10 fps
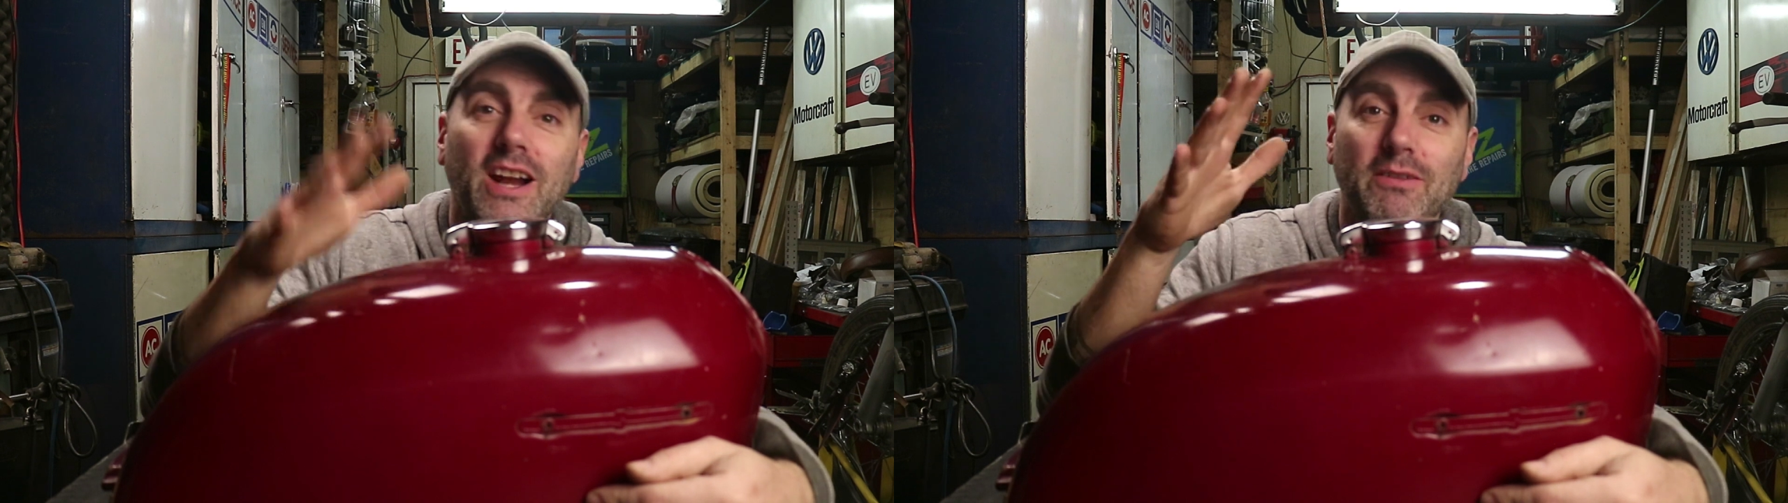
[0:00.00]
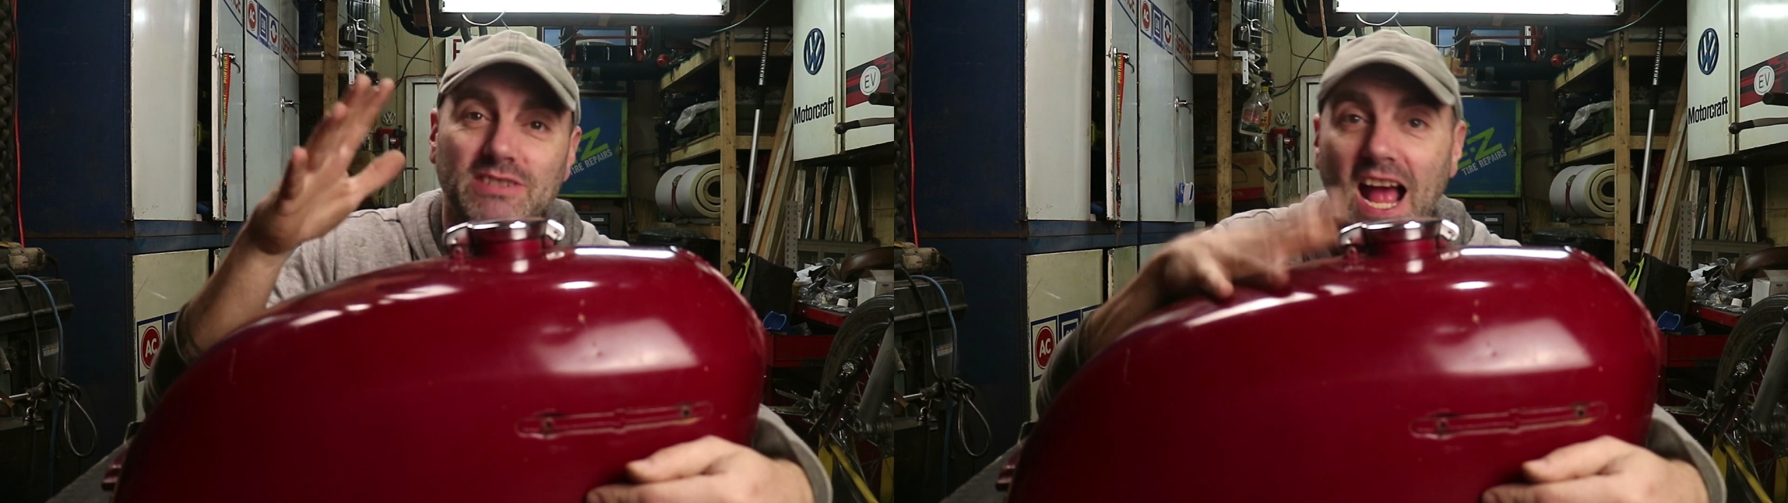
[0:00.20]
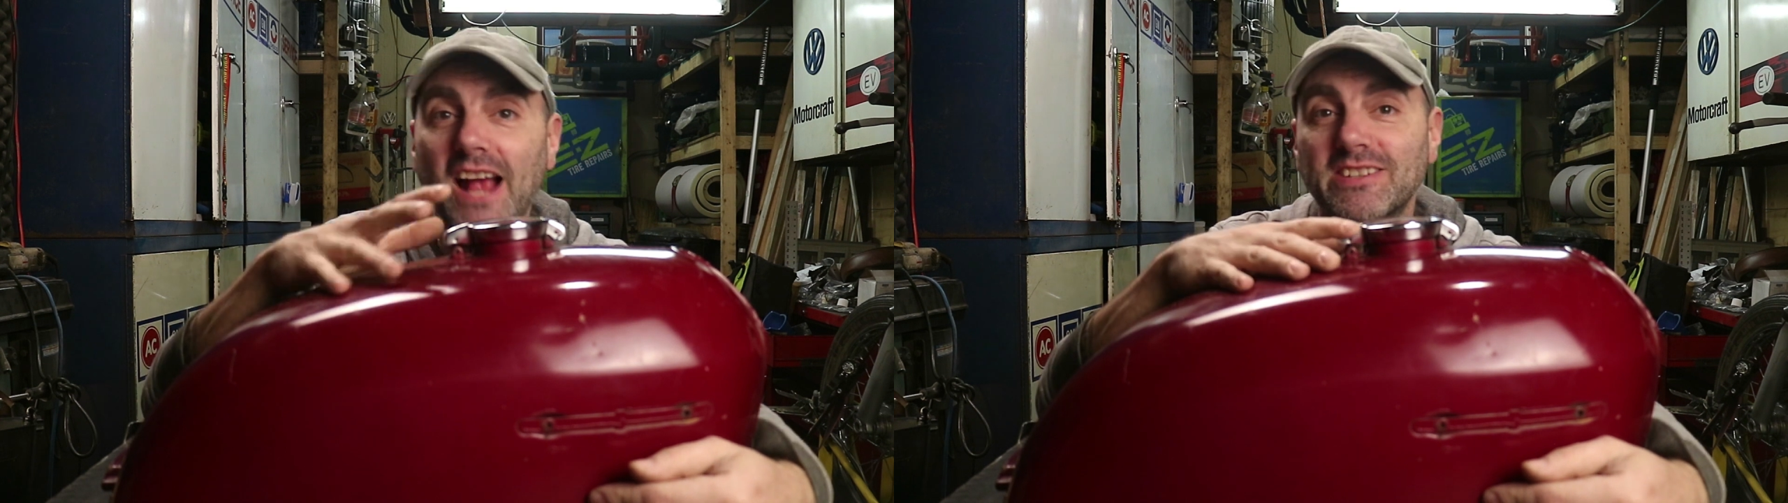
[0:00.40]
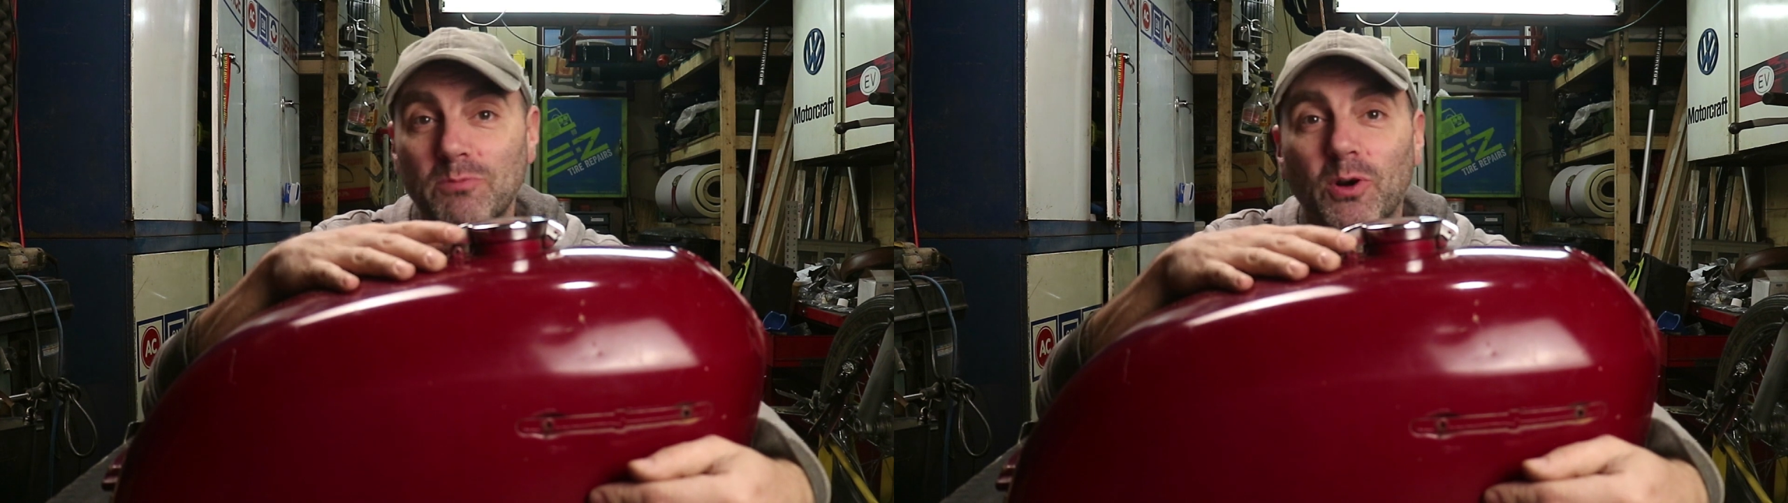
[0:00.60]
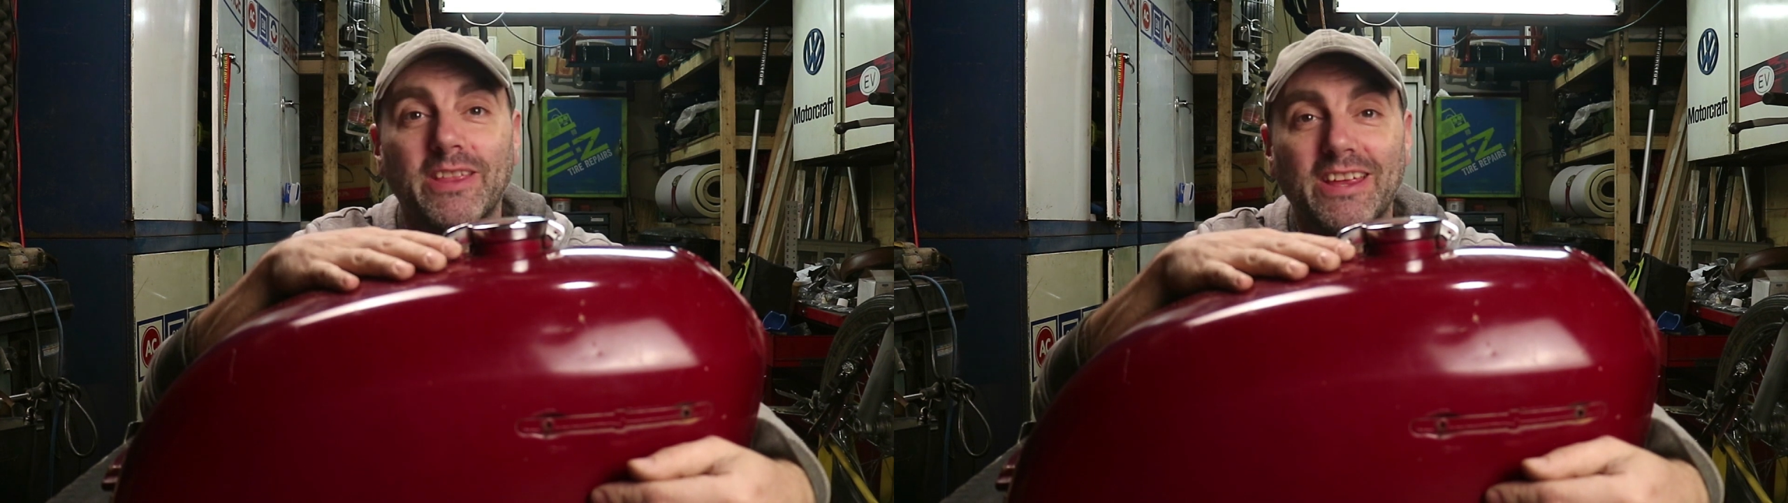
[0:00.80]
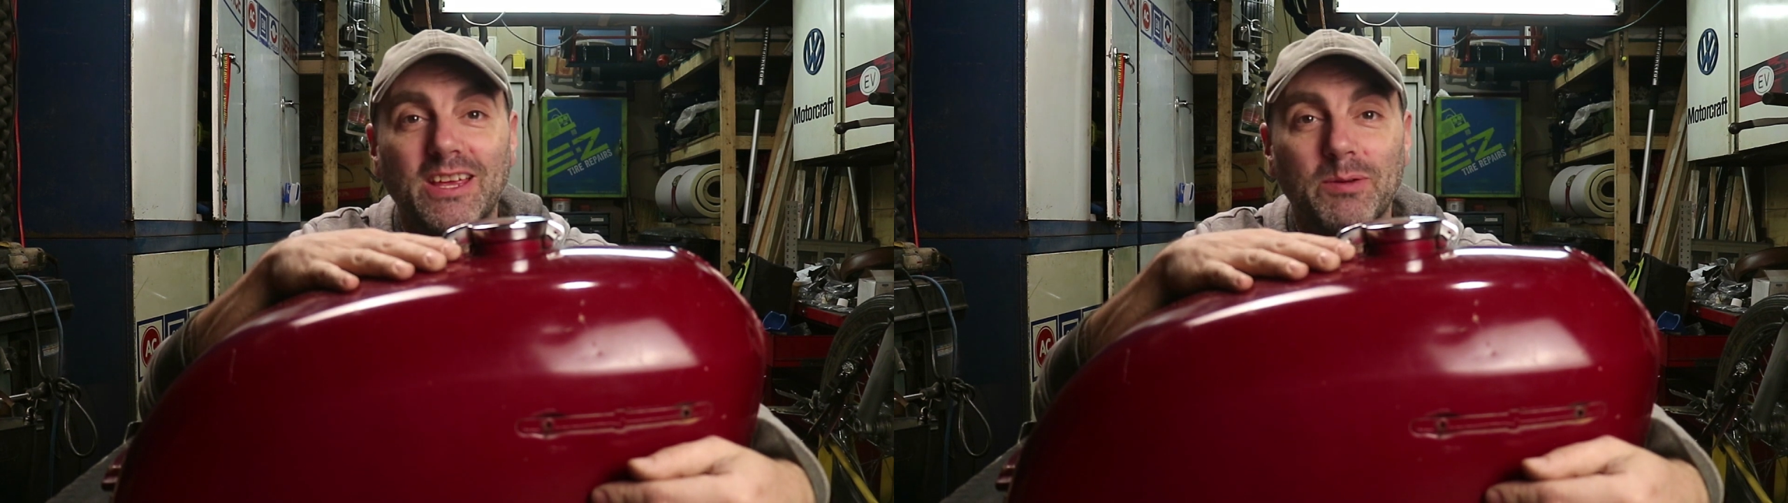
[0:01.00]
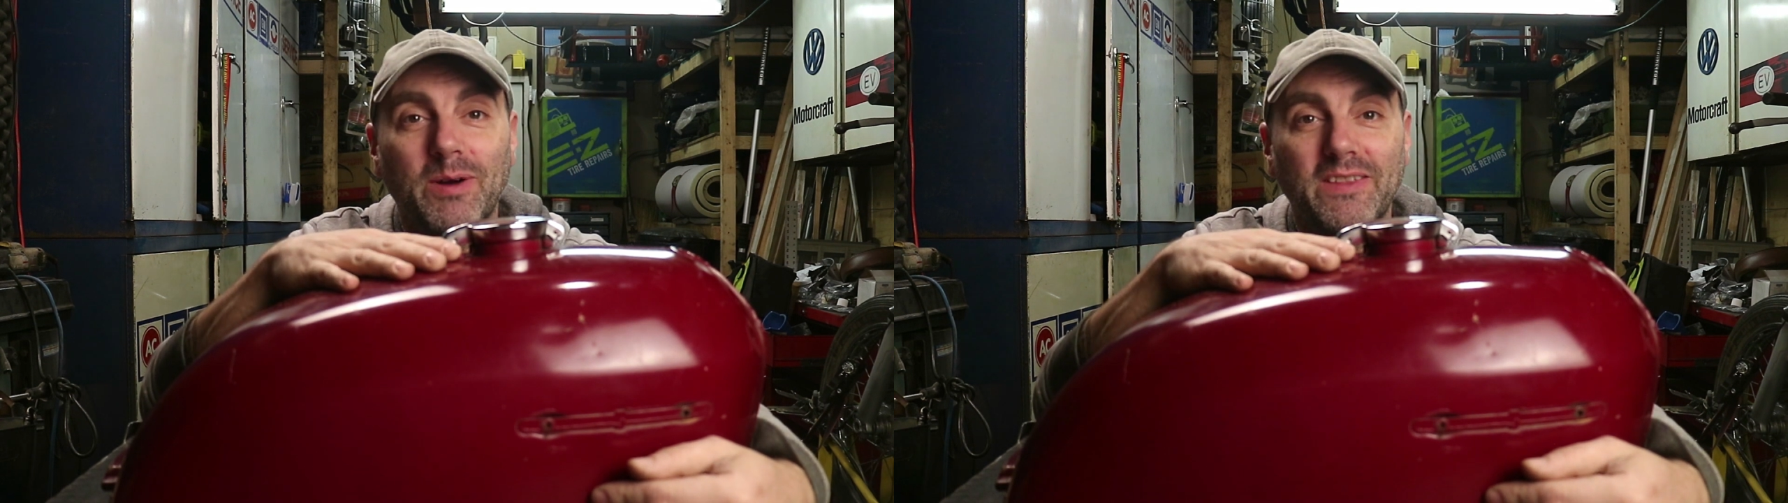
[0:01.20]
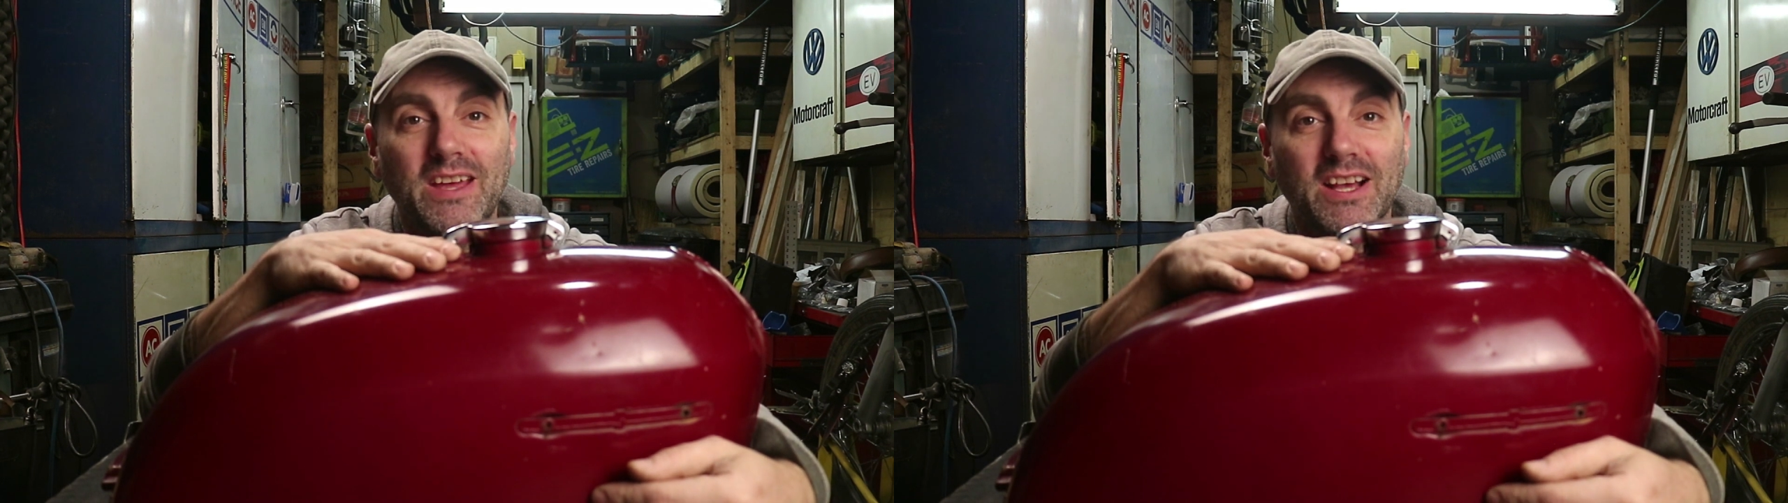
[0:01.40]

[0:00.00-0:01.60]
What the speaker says: I was actually more thinking about the